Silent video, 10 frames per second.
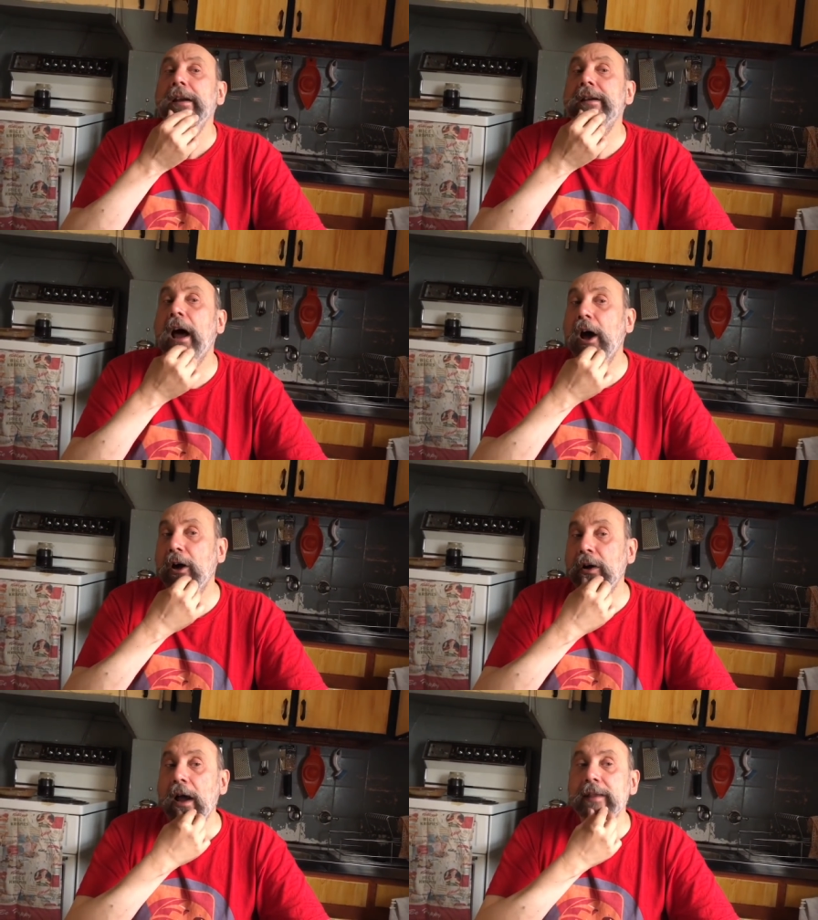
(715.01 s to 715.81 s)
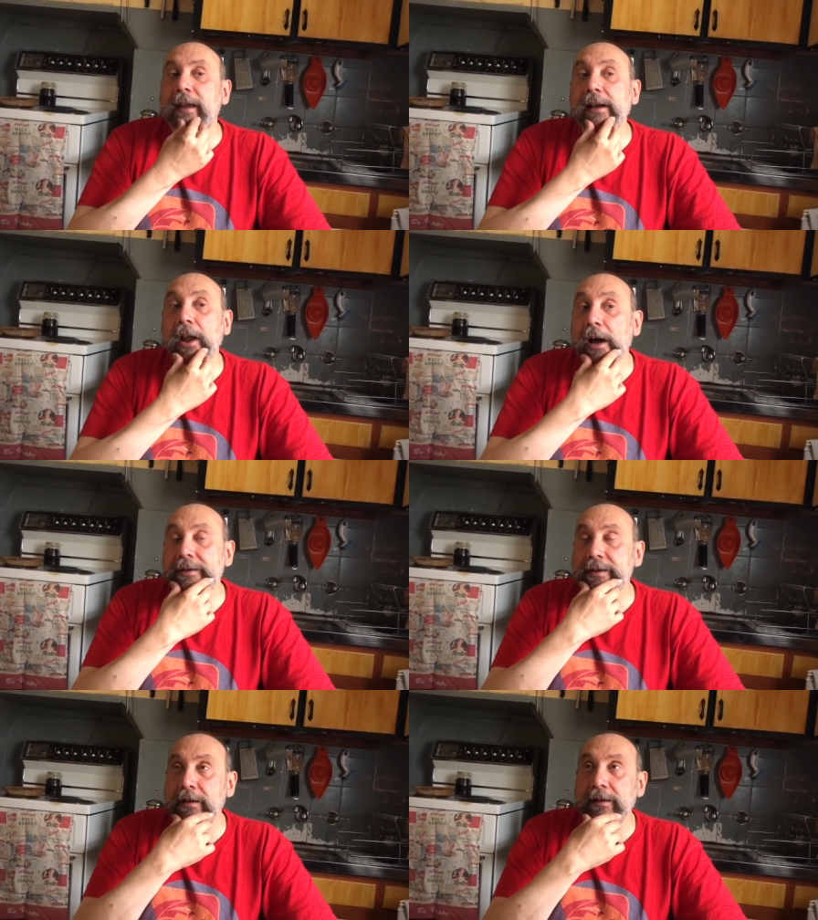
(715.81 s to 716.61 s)
No, they
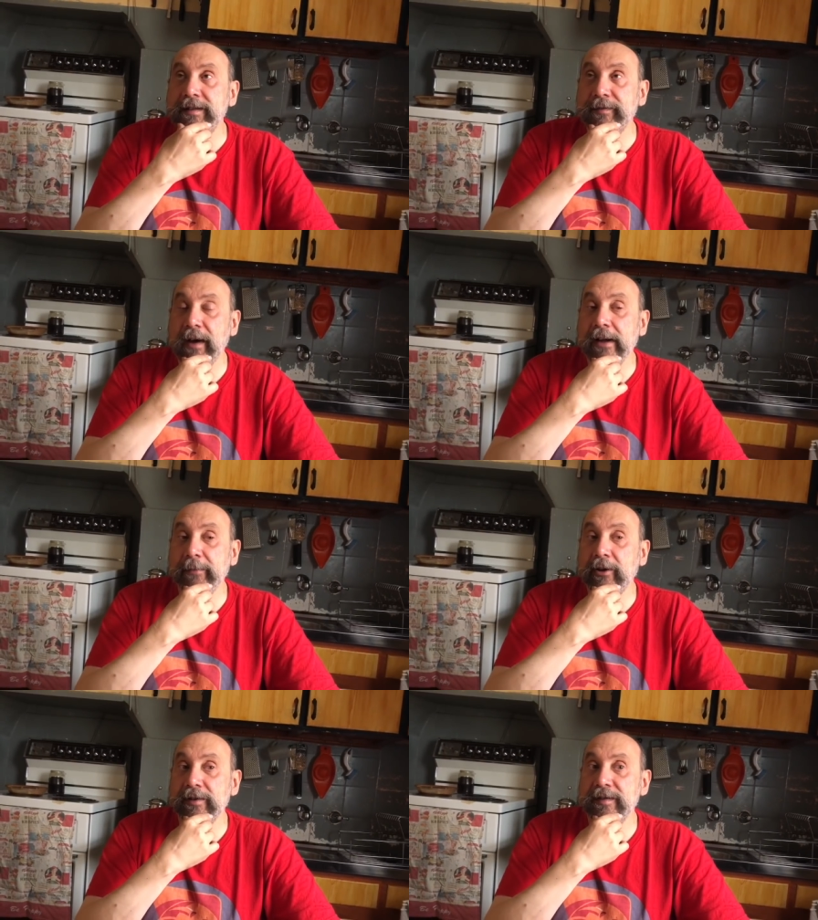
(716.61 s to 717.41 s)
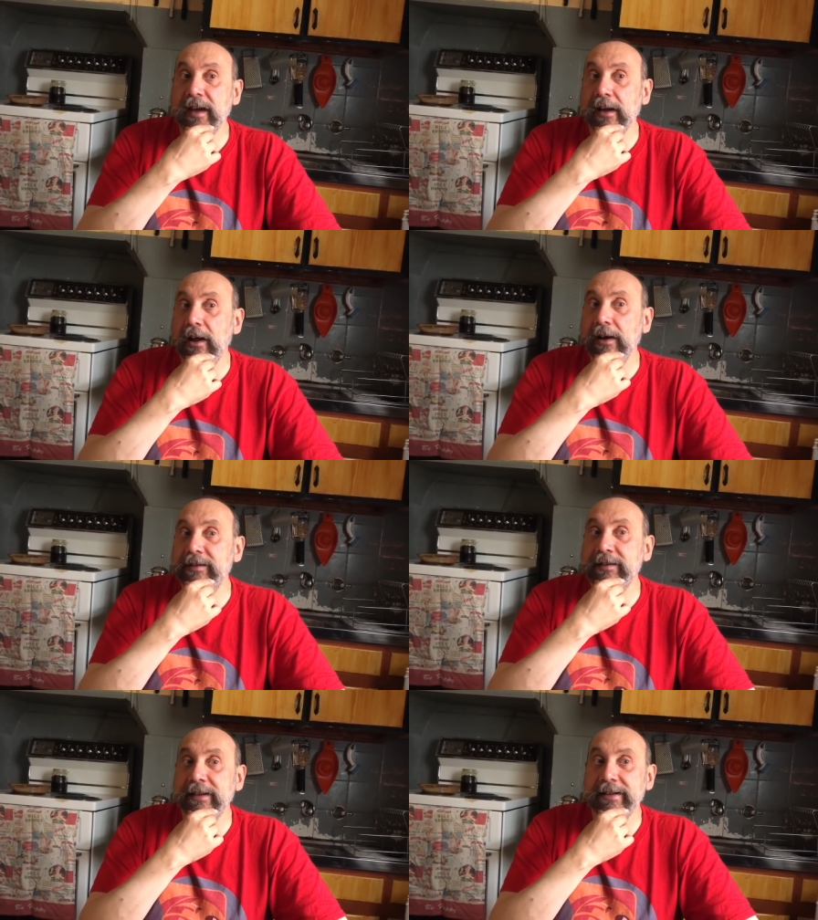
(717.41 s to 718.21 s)
liked, it's funny because they
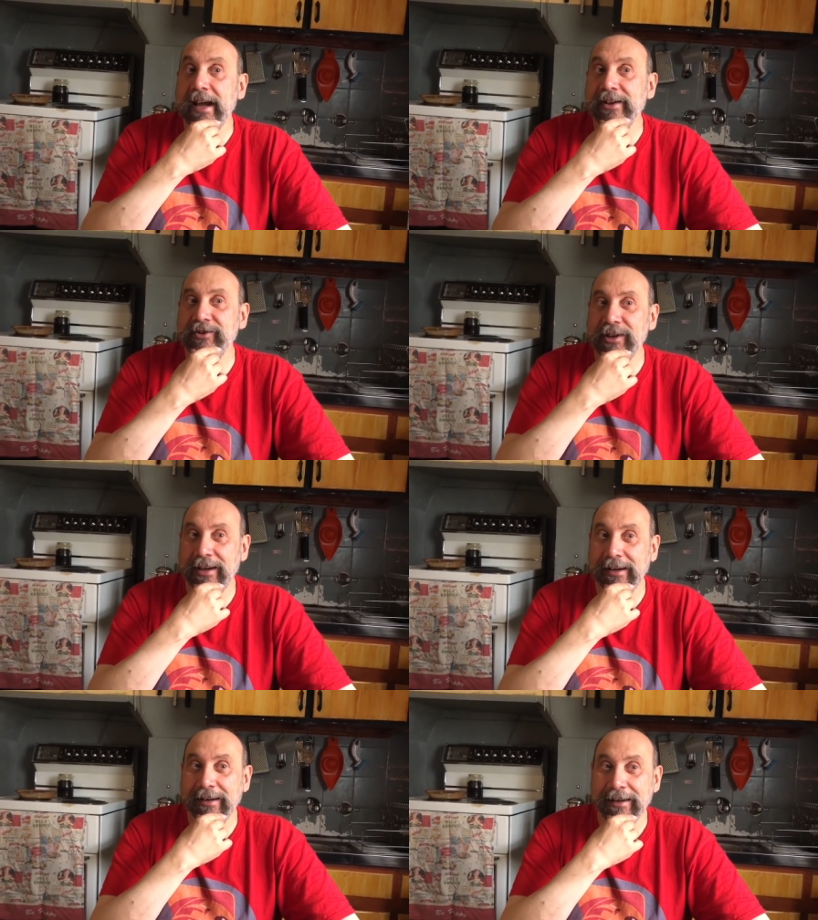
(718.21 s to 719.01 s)
liked Natasha.